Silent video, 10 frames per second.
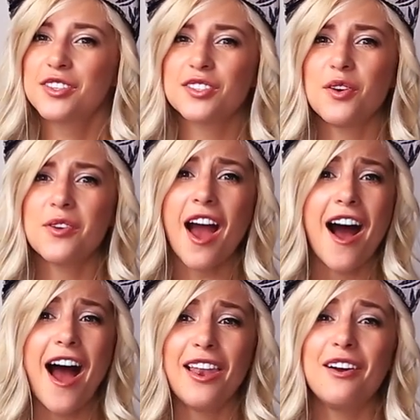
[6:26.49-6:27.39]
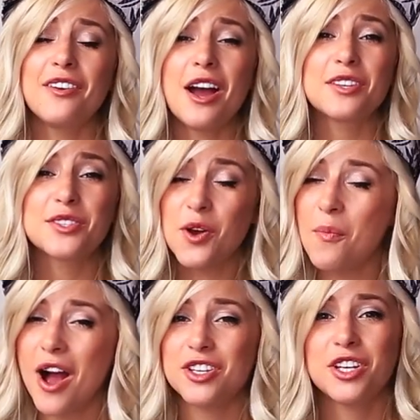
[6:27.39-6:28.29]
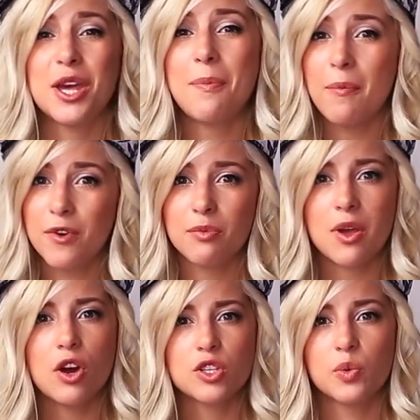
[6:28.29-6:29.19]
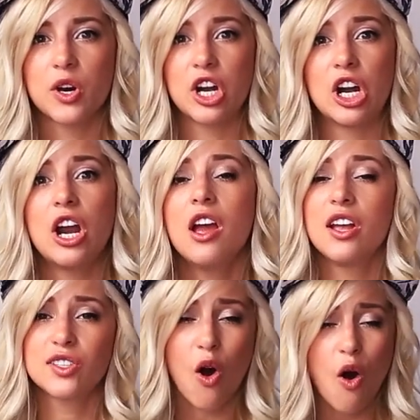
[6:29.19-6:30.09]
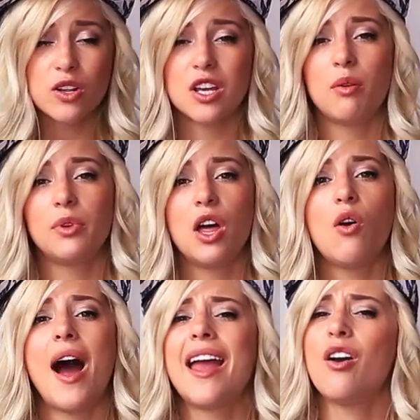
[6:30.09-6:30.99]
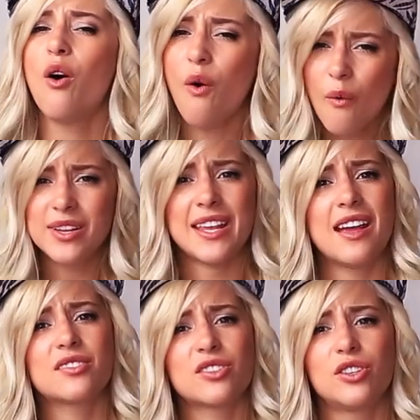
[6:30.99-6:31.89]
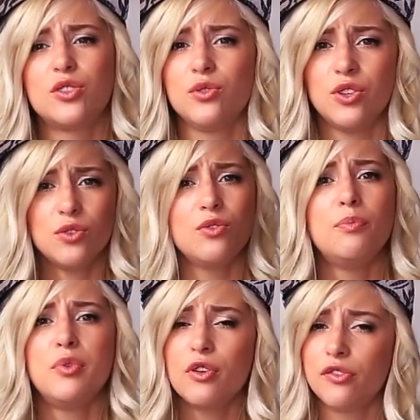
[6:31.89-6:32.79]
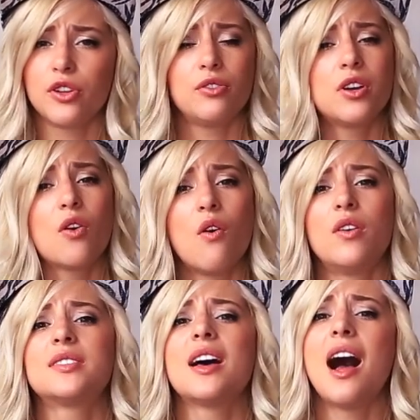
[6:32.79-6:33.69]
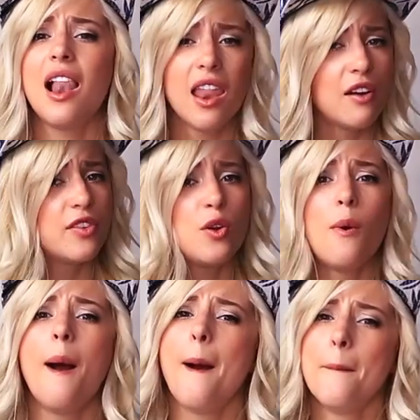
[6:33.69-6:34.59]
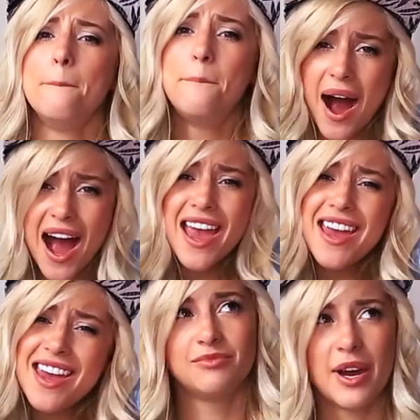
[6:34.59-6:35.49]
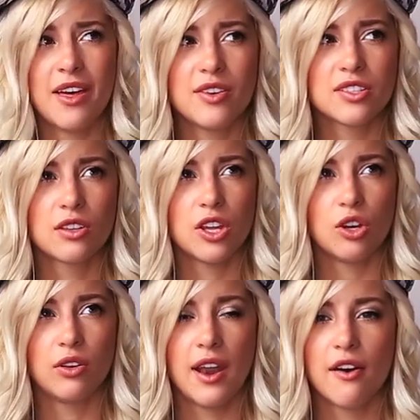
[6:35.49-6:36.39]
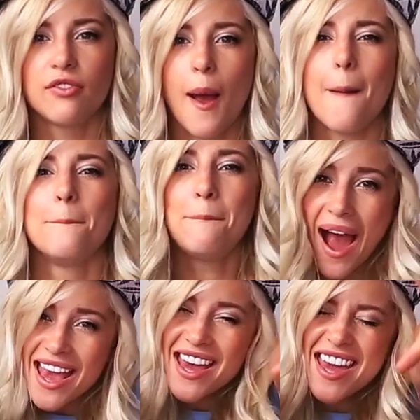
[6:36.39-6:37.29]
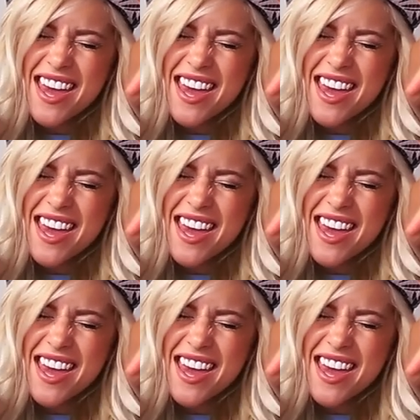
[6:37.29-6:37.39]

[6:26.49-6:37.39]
So yeah, I love you guys so much. Keep up with me on Twitter. It's all down below. I always answer to you beautiful unicorns. I love you. Bye. Wait, that wasn't cute enough. Bye.